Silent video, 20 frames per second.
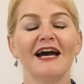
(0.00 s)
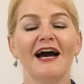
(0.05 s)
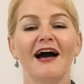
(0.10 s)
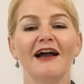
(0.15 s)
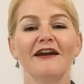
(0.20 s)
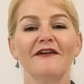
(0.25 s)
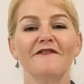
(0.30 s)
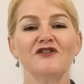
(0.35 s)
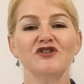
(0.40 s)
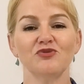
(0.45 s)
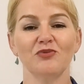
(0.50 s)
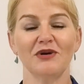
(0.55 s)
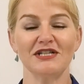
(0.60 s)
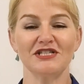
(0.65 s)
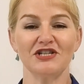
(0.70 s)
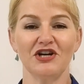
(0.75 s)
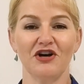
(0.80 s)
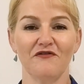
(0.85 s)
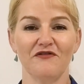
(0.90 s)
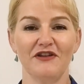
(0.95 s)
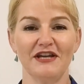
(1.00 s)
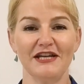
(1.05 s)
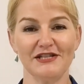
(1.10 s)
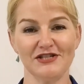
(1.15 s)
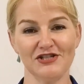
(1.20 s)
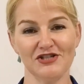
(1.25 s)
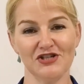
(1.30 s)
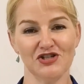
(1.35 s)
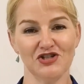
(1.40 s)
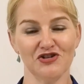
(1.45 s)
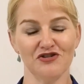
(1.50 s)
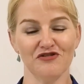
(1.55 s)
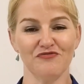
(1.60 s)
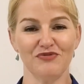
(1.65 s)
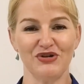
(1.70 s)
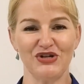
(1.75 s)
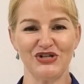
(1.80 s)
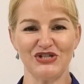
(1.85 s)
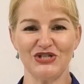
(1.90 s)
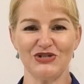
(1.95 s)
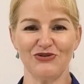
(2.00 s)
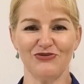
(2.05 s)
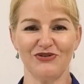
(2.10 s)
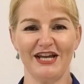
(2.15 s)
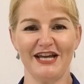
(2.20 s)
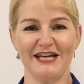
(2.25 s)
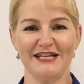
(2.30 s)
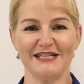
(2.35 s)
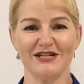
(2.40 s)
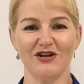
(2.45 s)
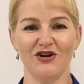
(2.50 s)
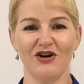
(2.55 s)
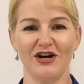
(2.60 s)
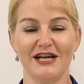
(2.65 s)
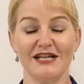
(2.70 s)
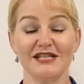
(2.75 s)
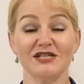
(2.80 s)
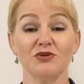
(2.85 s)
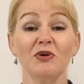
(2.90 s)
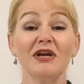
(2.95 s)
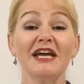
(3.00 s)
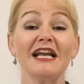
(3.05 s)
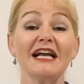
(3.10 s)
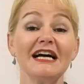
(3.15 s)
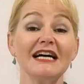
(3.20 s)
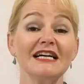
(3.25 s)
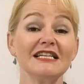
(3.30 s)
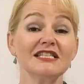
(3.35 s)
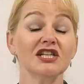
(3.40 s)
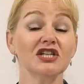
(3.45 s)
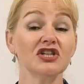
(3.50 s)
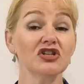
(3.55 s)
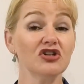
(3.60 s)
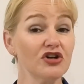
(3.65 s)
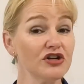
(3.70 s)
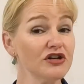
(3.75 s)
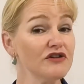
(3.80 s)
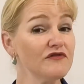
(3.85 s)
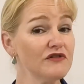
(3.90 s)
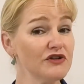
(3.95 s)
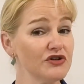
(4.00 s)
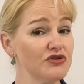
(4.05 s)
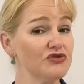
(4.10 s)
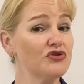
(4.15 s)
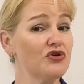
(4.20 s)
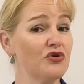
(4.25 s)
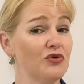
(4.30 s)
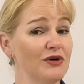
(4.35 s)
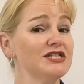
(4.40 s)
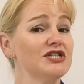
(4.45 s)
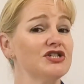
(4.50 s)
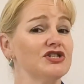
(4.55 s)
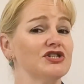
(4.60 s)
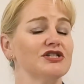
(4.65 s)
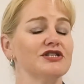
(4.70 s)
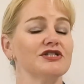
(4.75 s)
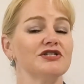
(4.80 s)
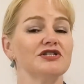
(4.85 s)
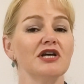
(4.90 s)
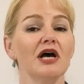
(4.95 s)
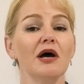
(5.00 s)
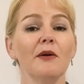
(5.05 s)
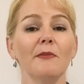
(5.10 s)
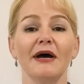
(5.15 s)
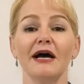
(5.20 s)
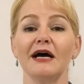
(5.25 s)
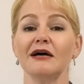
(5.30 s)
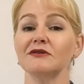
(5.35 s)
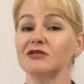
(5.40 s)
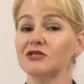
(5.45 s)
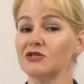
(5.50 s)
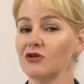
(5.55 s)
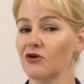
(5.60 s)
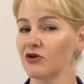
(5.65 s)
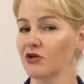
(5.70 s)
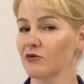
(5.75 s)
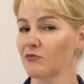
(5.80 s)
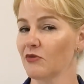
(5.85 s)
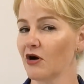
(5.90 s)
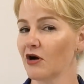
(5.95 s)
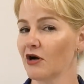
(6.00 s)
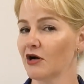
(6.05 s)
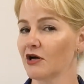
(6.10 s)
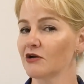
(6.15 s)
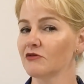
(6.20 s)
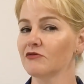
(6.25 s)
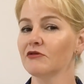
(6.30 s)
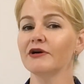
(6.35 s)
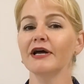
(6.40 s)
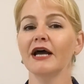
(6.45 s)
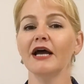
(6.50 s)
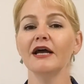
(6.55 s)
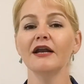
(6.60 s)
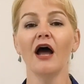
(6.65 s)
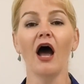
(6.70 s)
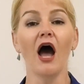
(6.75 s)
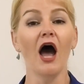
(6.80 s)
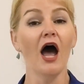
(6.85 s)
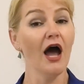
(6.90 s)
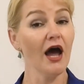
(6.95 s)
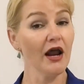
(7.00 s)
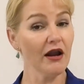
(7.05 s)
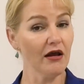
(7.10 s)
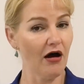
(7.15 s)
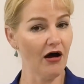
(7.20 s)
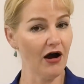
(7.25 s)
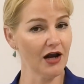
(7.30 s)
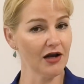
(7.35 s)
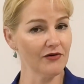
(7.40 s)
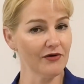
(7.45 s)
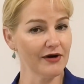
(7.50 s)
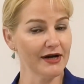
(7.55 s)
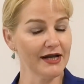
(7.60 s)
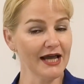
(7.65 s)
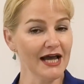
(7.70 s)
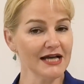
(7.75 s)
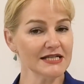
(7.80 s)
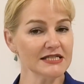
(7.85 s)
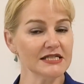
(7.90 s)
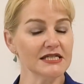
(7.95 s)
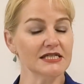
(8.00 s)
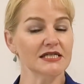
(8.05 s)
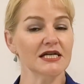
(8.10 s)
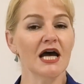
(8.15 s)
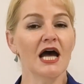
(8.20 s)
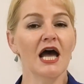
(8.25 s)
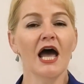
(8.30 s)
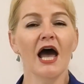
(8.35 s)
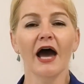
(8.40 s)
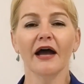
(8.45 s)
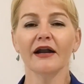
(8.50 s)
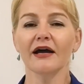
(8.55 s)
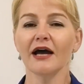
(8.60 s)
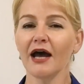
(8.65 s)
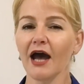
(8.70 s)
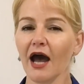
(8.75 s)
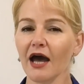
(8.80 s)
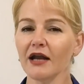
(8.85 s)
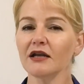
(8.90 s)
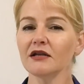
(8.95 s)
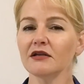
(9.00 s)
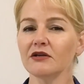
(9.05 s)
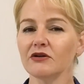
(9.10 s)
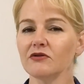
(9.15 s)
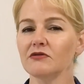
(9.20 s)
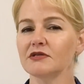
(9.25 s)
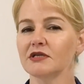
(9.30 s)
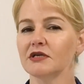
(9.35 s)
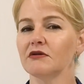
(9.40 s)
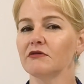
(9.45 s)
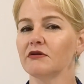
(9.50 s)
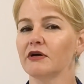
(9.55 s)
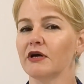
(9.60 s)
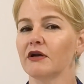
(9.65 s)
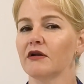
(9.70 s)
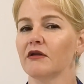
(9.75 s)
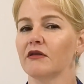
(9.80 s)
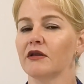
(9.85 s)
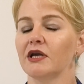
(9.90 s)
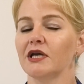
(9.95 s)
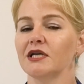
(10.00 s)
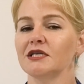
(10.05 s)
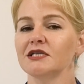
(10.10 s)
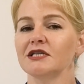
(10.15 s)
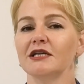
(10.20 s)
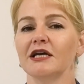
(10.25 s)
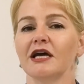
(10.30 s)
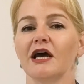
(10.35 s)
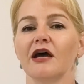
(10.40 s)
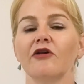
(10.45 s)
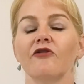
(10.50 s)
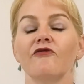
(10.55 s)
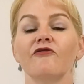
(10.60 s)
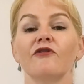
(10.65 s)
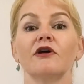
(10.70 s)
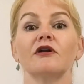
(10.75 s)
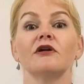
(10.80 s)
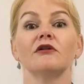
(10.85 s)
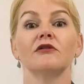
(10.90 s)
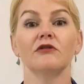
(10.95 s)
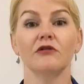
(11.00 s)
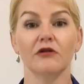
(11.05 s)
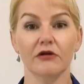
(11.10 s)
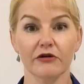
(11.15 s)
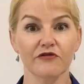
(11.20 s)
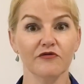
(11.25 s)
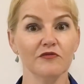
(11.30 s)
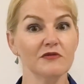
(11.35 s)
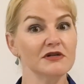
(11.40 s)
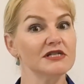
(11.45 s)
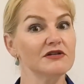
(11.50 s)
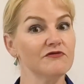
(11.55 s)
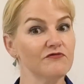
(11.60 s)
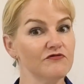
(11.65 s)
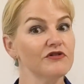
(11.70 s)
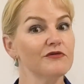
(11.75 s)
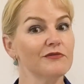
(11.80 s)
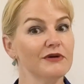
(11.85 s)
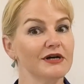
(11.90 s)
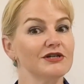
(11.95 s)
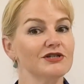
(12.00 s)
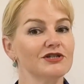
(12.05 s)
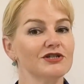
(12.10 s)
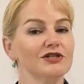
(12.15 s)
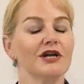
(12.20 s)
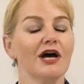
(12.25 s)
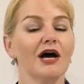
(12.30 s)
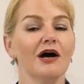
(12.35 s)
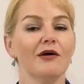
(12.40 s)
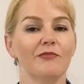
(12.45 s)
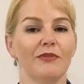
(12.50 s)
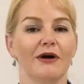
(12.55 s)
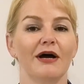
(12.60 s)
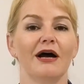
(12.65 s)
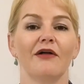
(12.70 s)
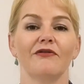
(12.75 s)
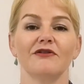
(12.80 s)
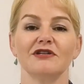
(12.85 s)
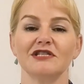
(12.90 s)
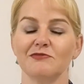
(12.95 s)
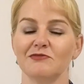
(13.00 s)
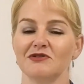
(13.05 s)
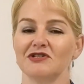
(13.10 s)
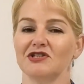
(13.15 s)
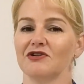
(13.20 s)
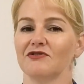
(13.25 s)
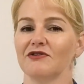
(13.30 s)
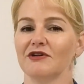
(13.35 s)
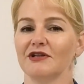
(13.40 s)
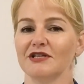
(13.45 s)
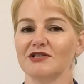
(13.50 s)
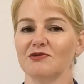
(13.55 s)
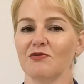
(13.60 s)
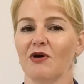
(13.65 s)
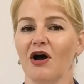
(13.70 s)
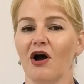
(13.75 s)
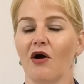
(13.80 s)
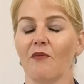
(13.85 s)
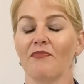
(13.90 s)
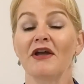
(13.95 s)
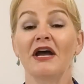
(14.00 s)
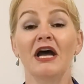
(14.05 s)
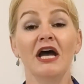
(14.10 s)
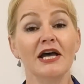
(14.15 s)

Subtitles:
Carli, the Director of the Institute of Personal Care Science. We get asked a lot of little questions about sodium hyaluronate and hyaluronic acid. And I had a little dig around on the internet and I found a lot of misinformation about this material as well.